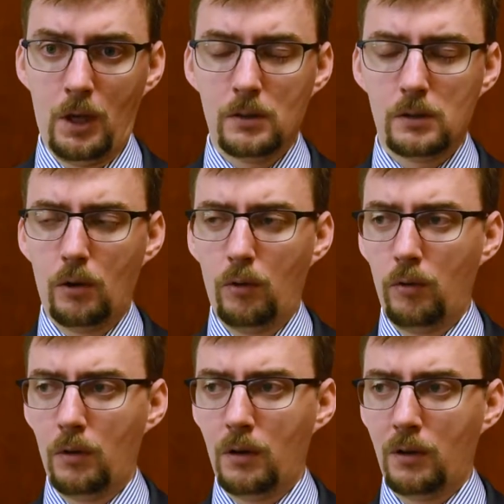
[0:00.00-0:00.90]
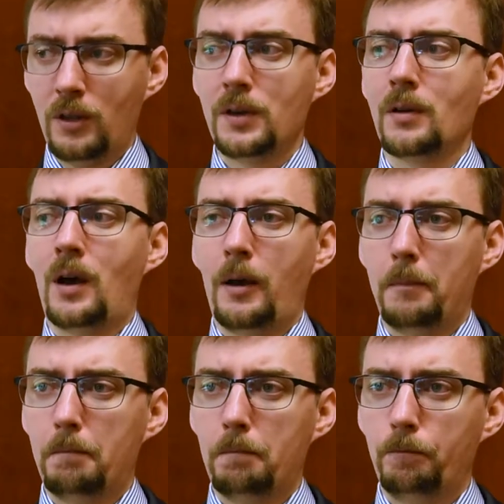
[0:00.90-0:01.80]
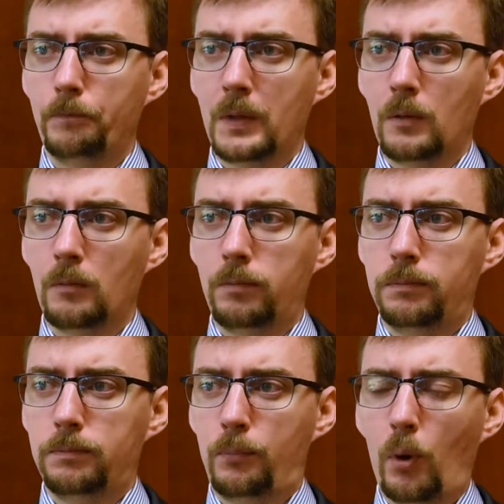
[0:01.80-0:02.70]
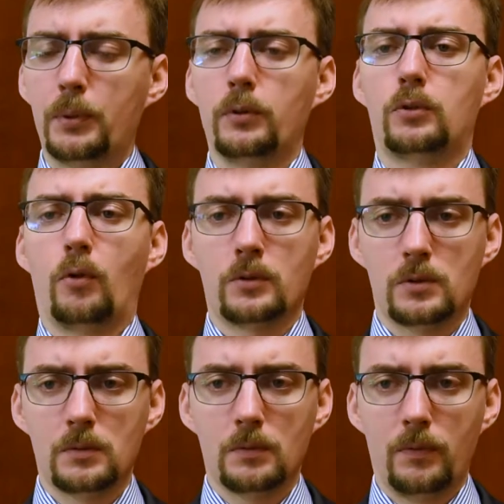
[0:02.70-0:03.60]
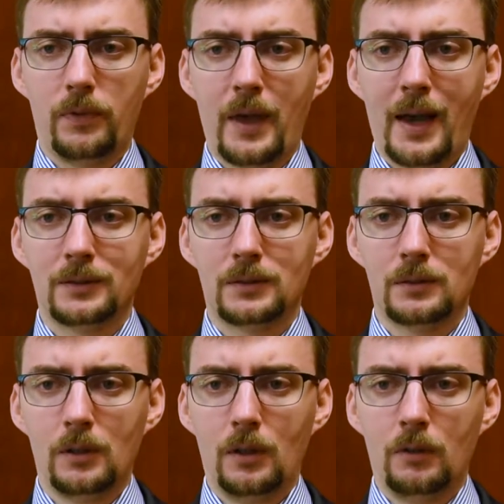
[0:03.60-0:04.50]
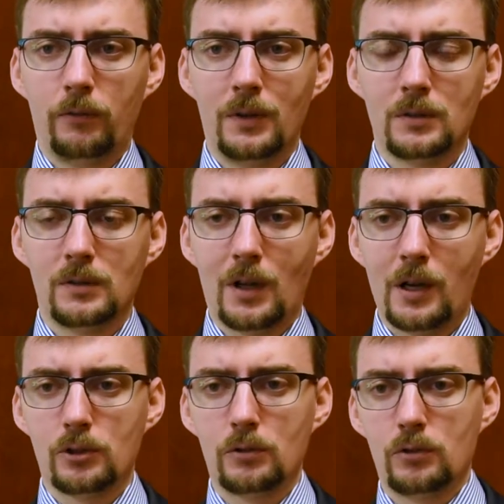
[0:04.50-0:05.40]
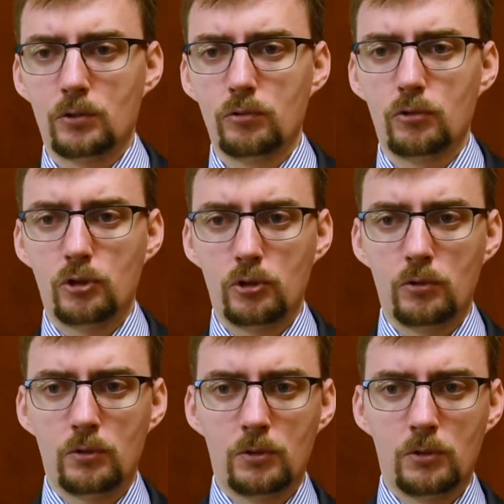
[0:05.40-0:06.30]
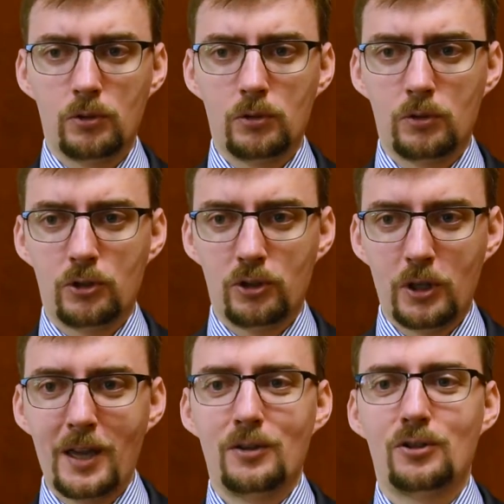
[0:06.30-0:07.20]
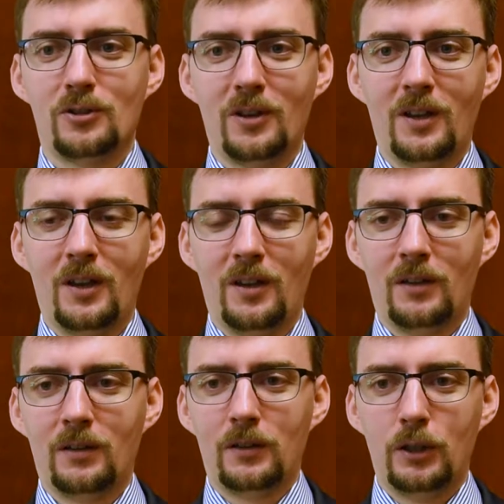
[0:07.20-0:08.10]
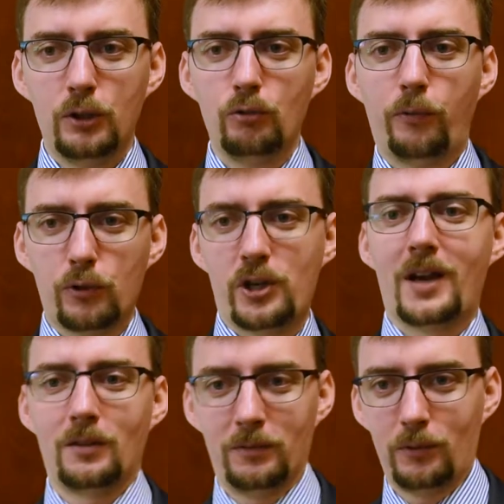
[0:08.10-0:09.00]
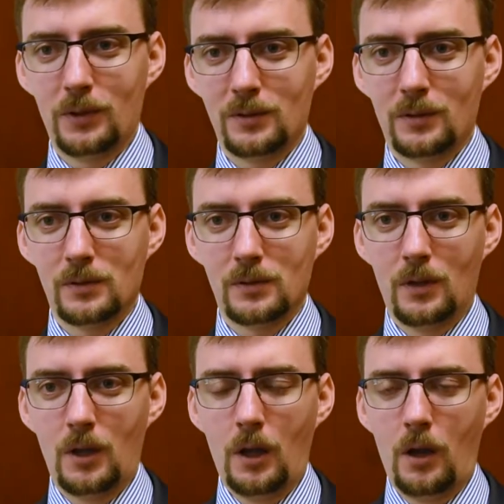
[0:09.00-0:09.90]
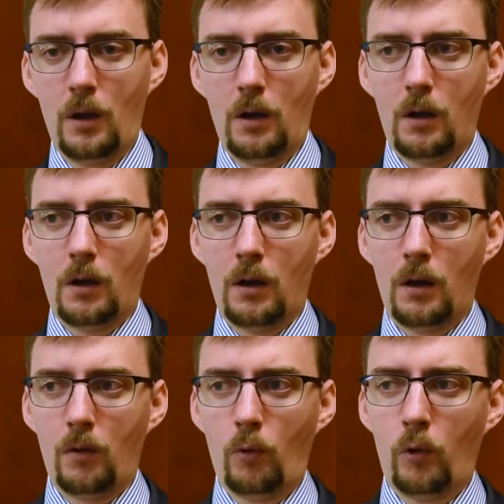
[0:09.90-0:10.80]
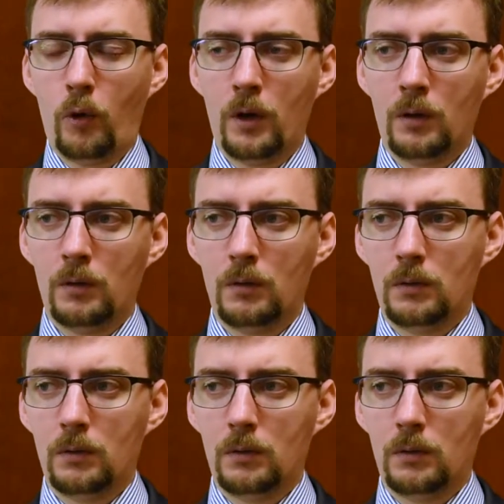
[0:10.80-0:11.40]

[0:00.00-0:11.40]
So there are popular talks that, for instance, Russia should change EU for China, for instance, or